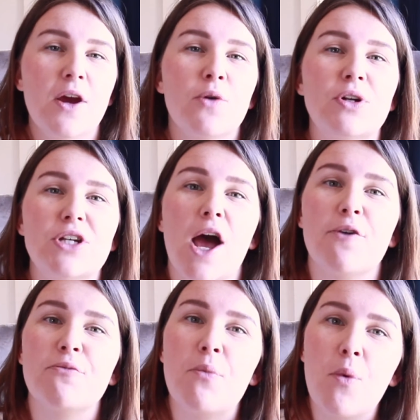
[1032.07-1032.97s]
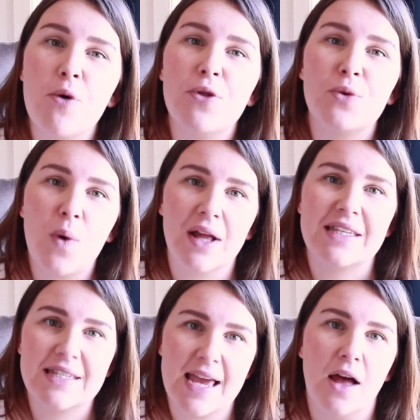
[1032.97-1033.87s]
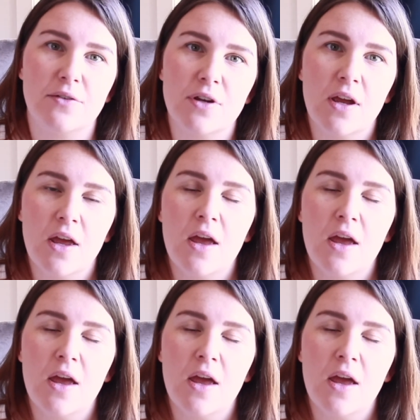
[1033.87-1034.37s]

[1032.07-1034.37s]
which have more than one sound.